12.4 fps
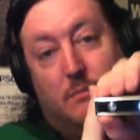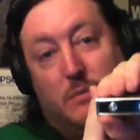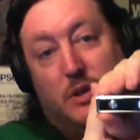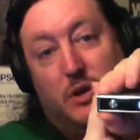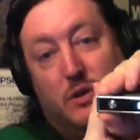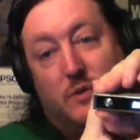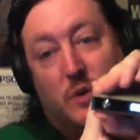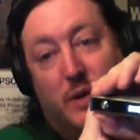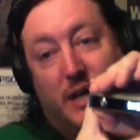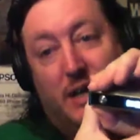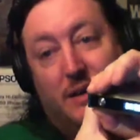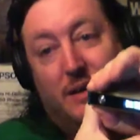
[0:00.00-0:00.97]

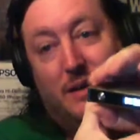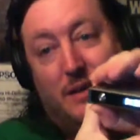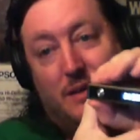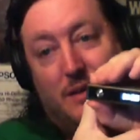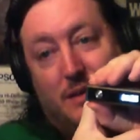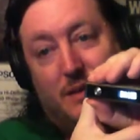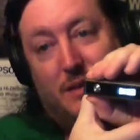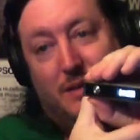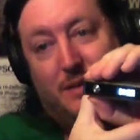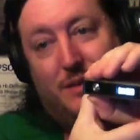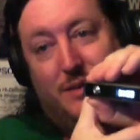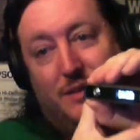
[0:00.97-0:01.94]
maneuvering
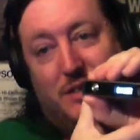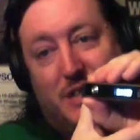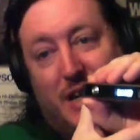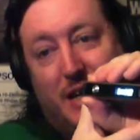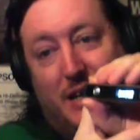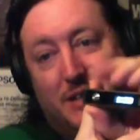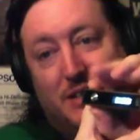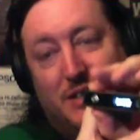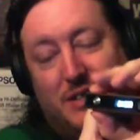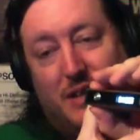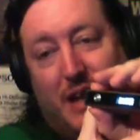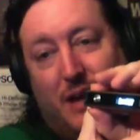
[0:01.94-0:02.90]
the
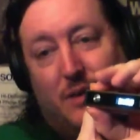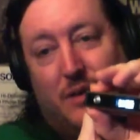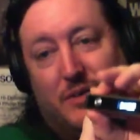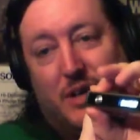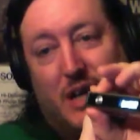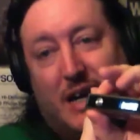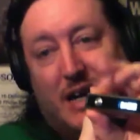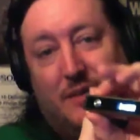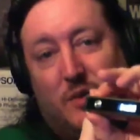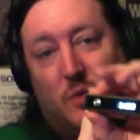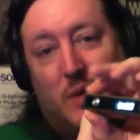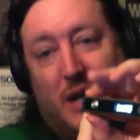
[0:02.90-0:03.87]
settings, however high
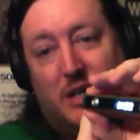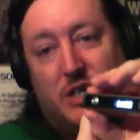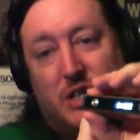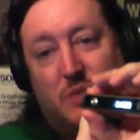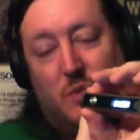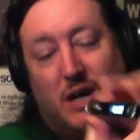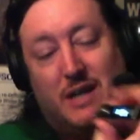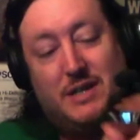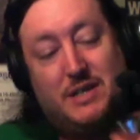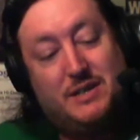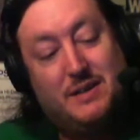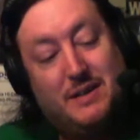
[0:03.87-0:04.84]
of a wattage you
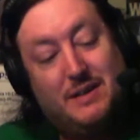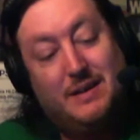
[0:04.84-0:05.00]
want.